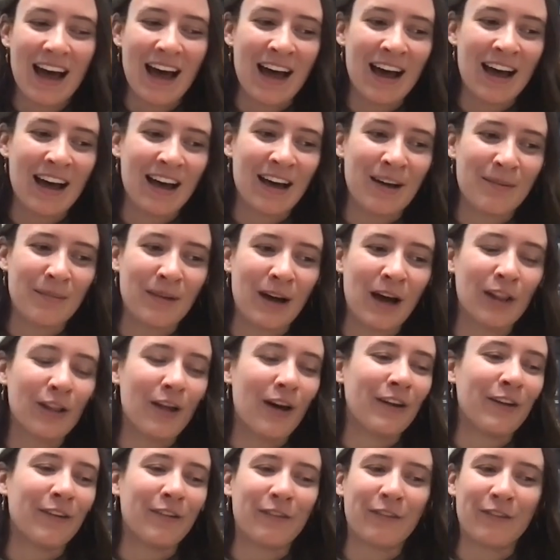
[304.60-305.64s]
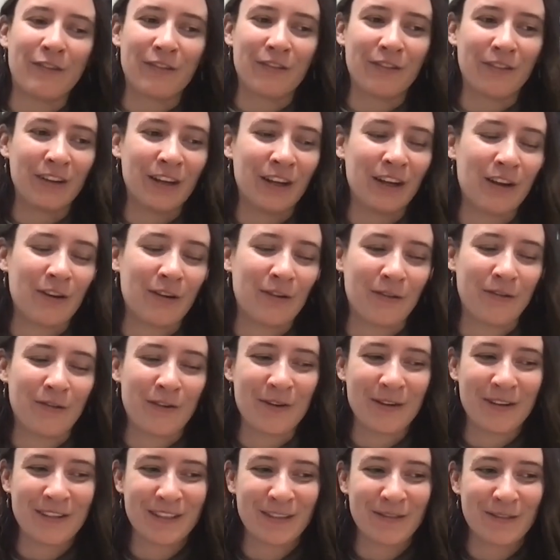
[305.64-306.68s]
A lot of,
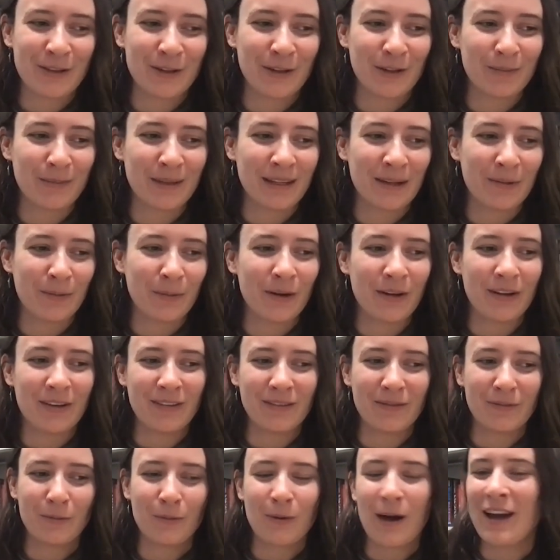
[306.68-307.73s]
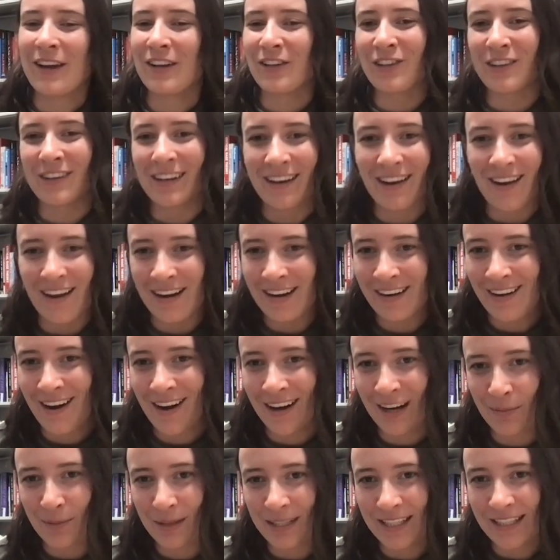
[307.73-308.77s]
folks have told me, well, why should an
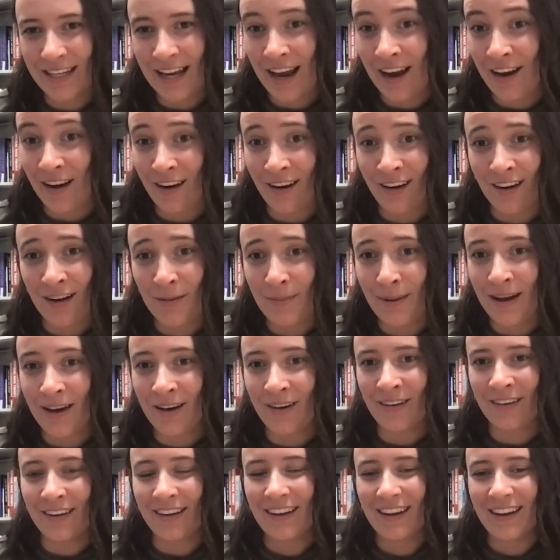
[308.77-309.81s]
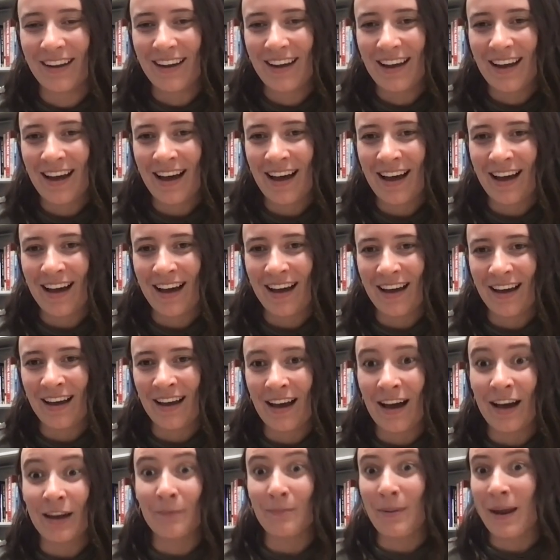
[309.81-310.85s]
economist care about
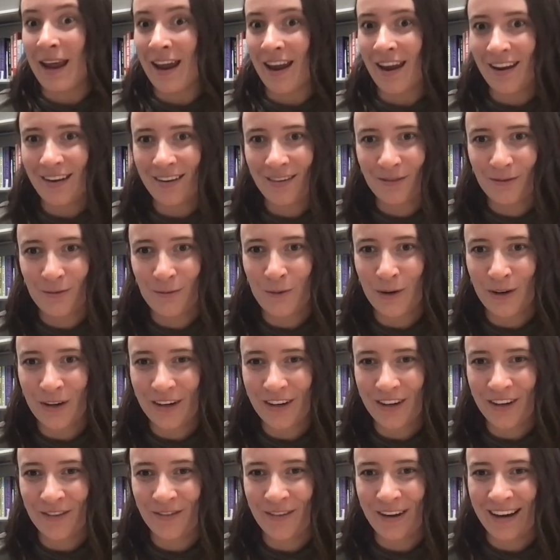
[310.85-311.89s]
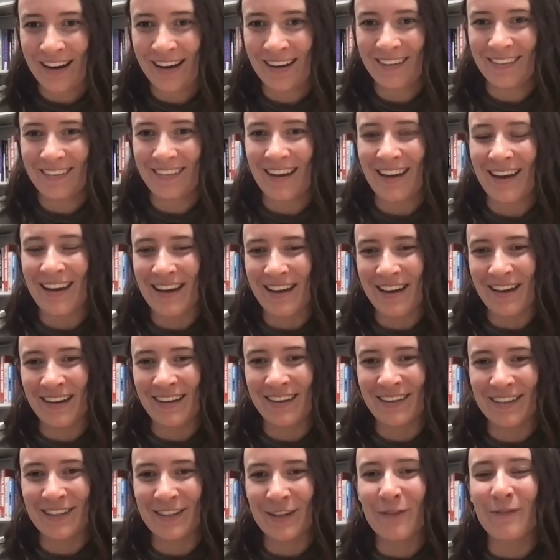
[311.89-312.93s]
unpaid work, right?
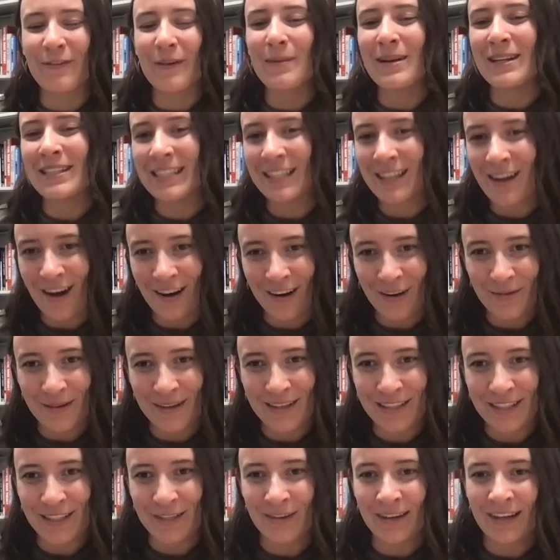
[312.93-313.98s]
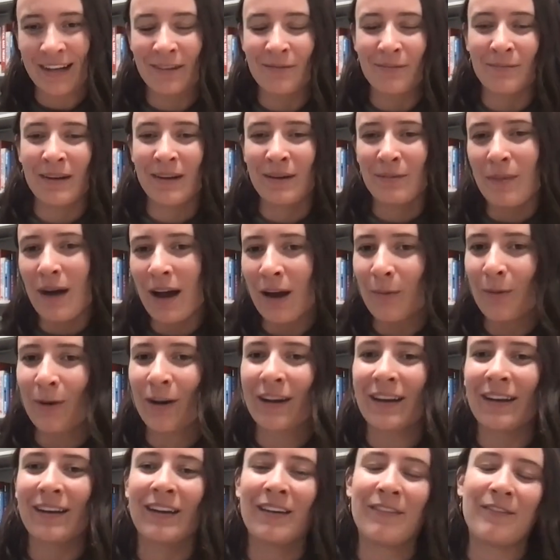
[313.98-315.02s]
So feminist economists, right, in my
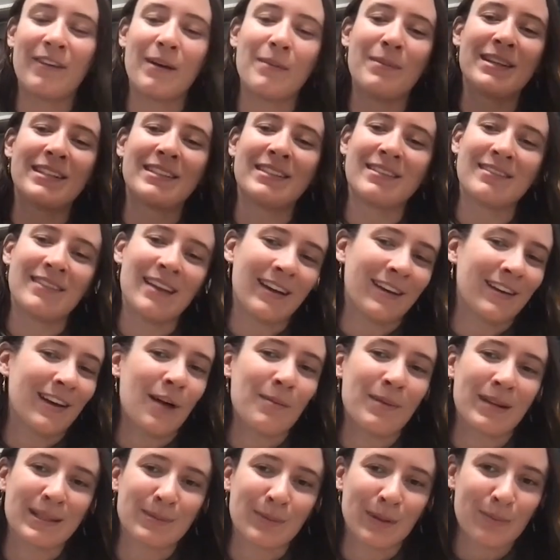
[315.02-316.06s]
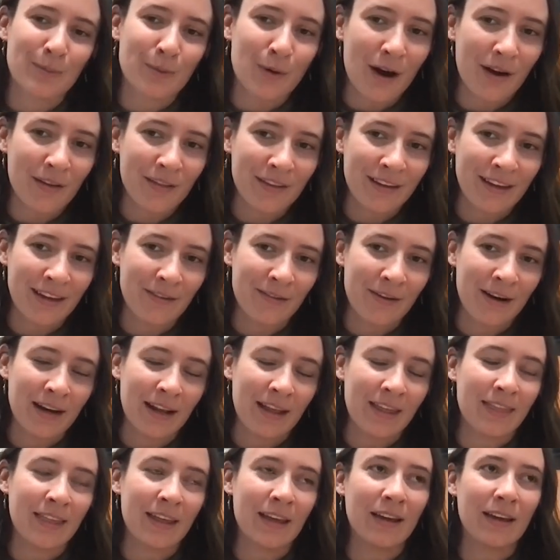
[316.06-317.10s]
work and in feminist economics more broadly, right,
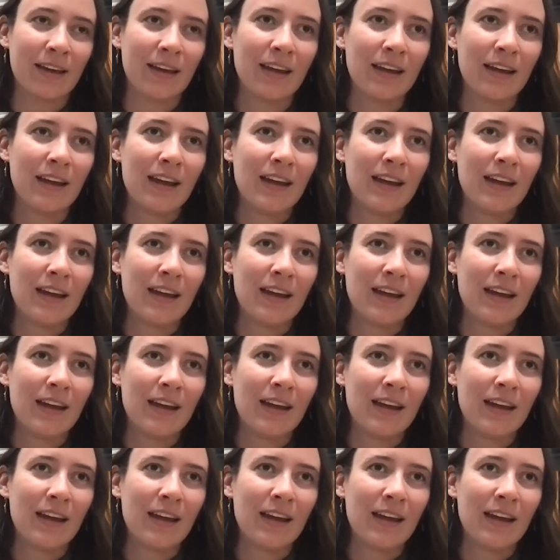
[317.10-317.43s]
I think